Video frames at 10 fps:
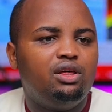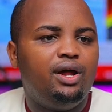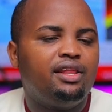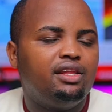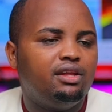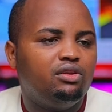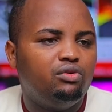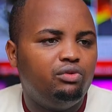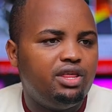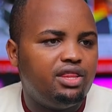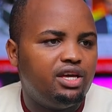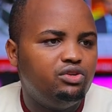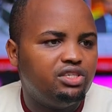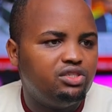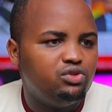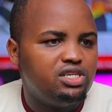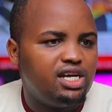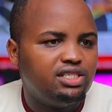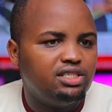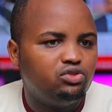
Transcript: one with the US. You'll just